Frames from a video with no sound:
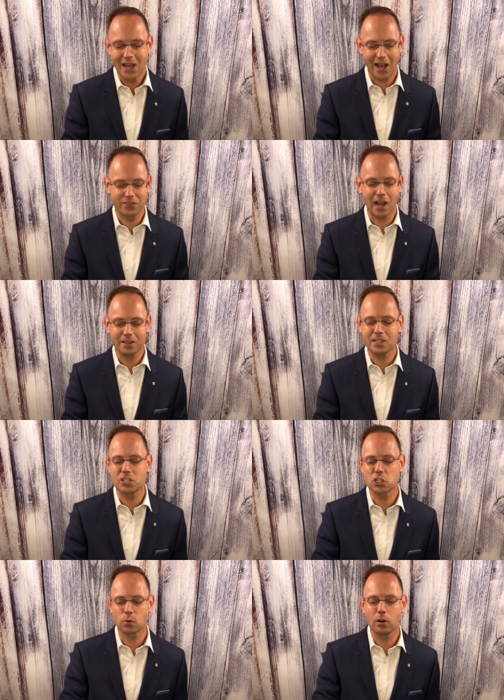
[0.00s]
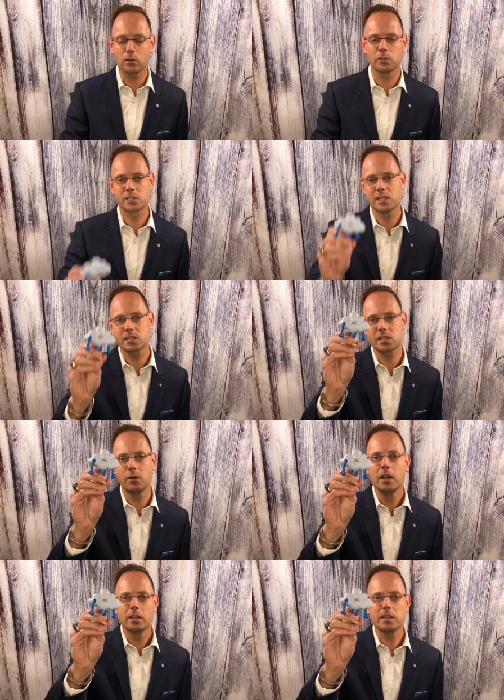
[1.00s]
I've got these trolls. And
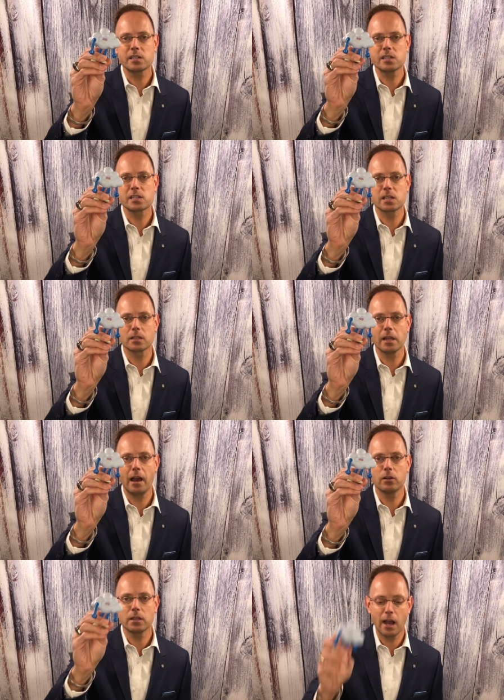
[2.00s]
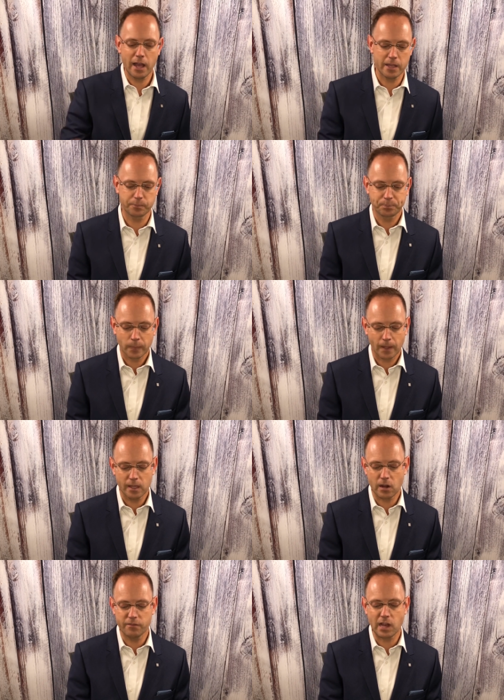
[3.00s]
so this is the cloud guy, and
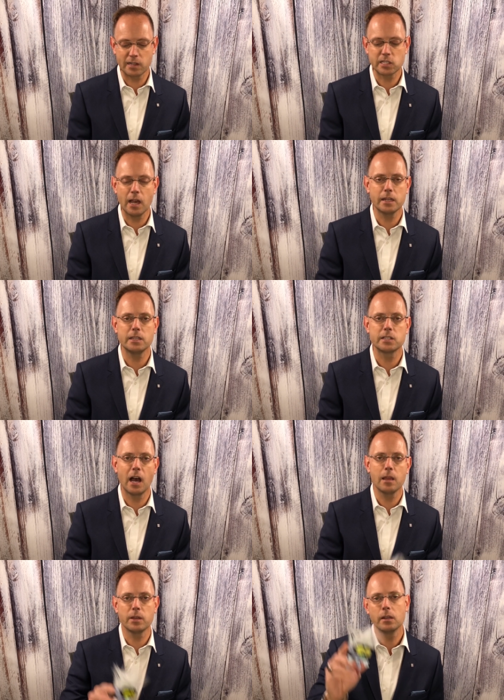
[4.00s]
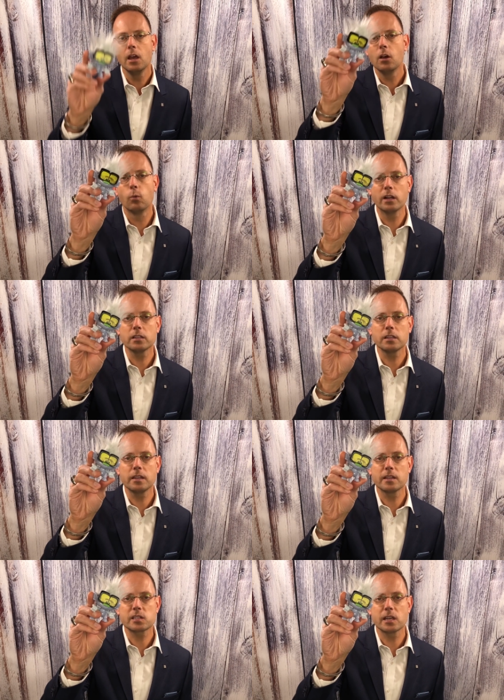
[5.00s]
here I've got Tiny Diamond. One of the
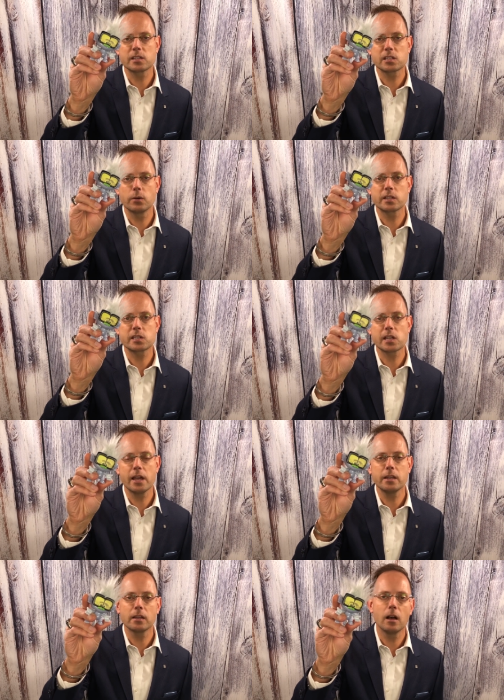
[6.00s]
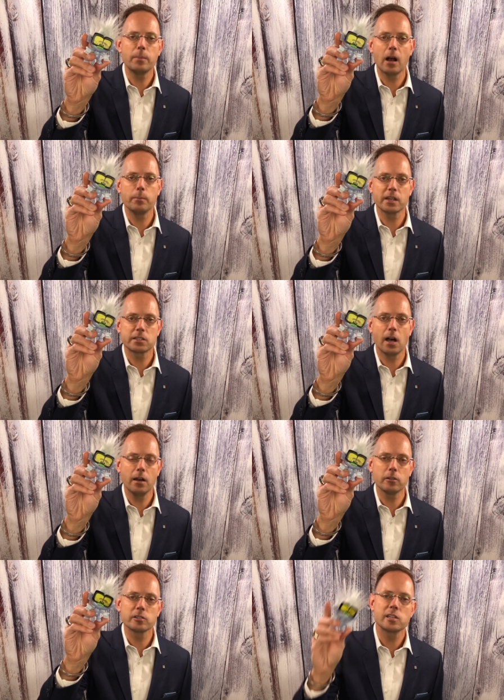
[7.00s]
things that's so exciting about
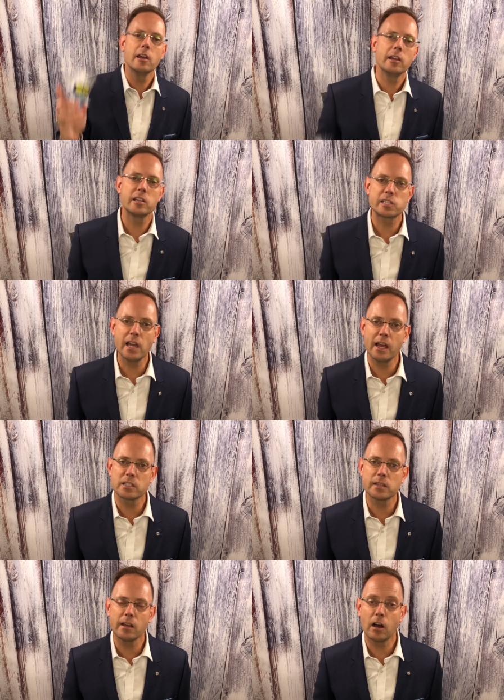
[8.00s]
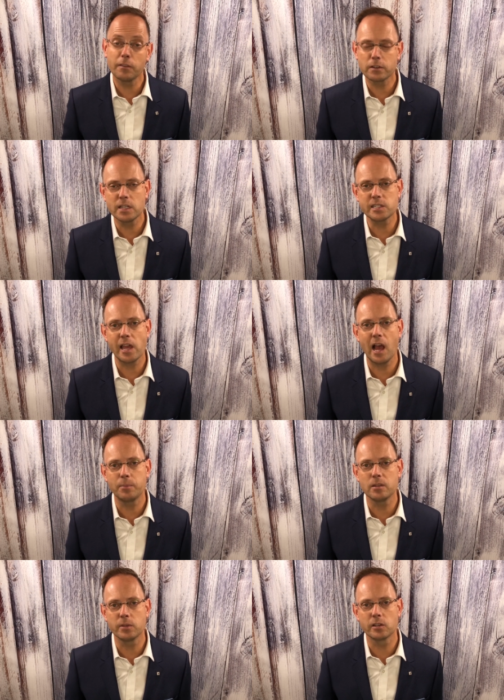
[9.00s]
McDonald's is that they offer these
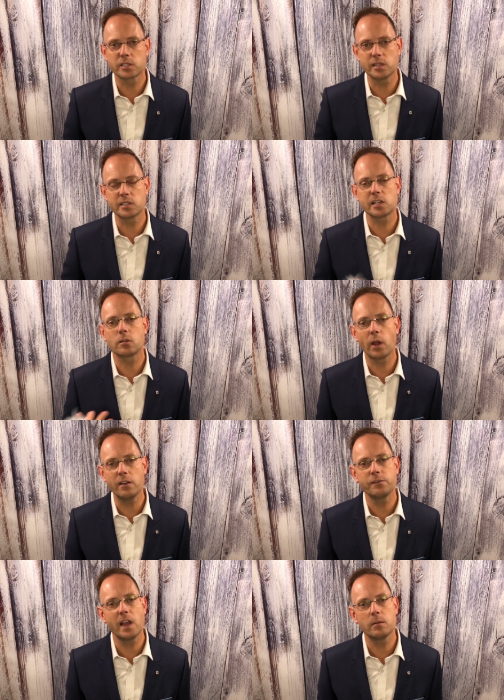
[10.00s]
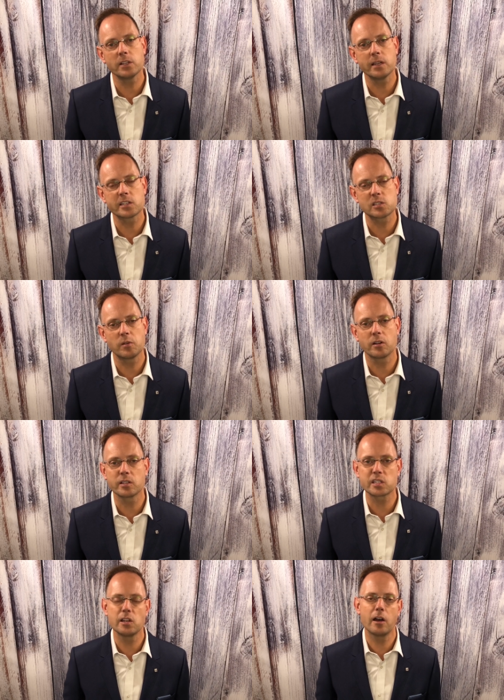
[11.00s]
Happy Meals, and it's a great family
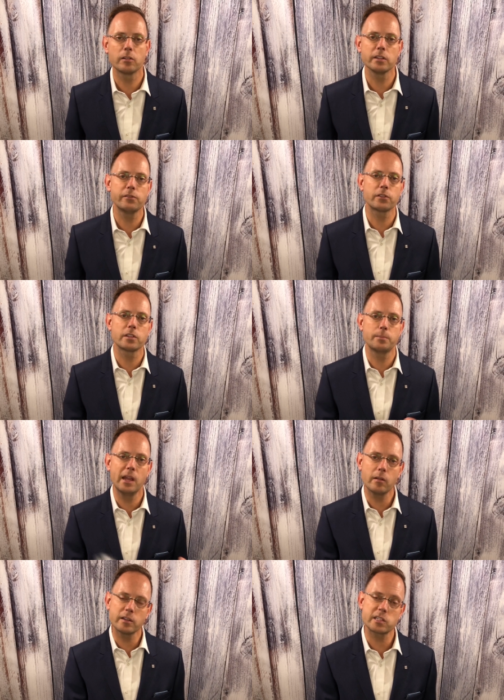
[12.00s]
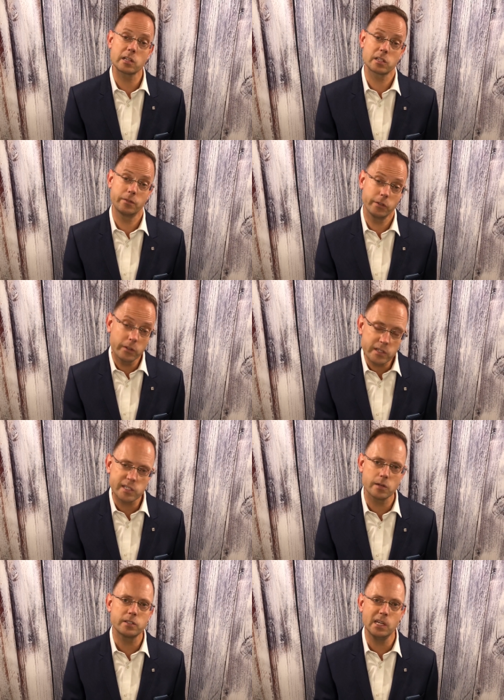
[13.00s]
experience, not only for the parents because the food is
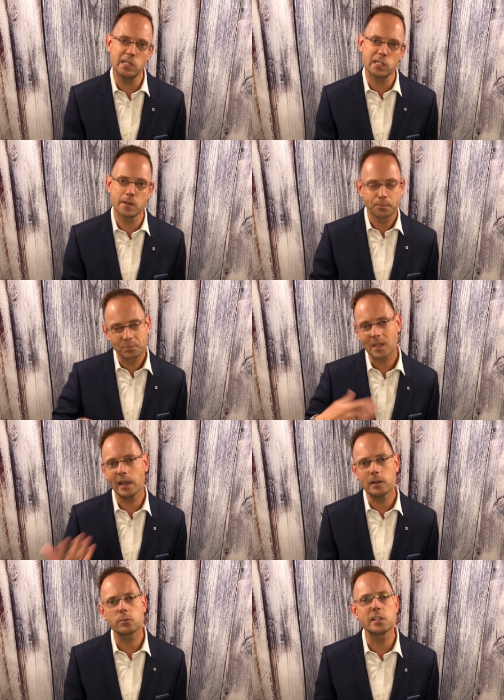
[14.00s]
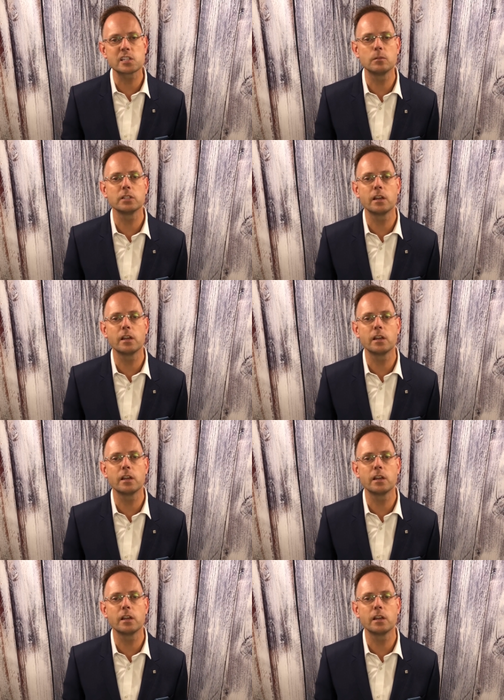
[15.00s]
so tasty and reasonably